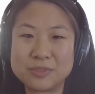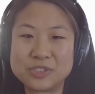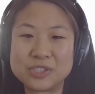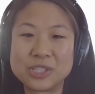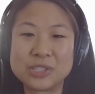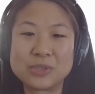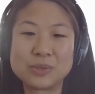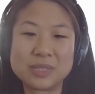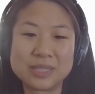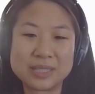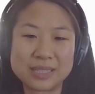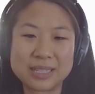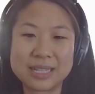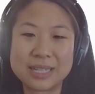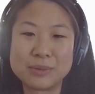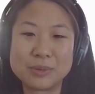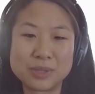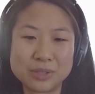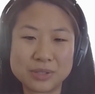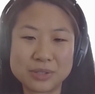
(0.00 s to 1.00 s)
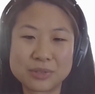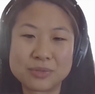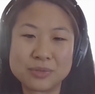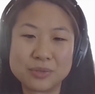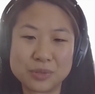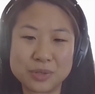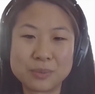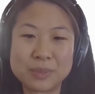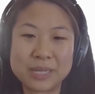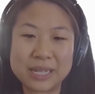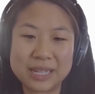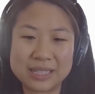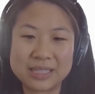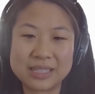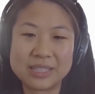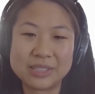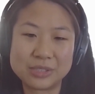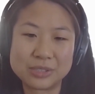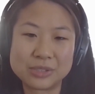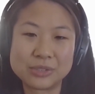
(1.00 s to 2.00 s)
generally, I would look for a
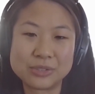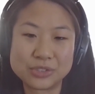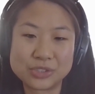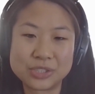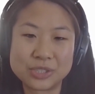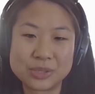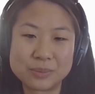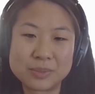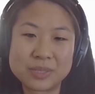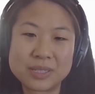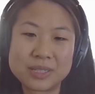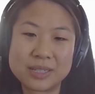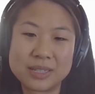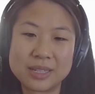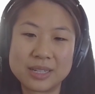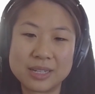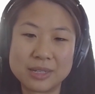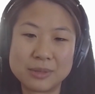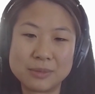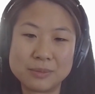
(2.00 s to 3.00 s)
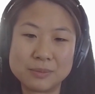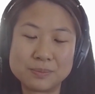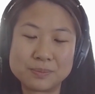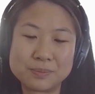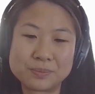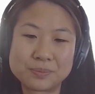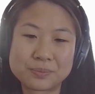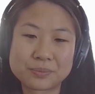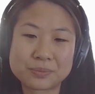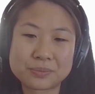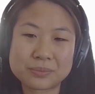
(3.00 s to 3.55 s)
paid internship, um,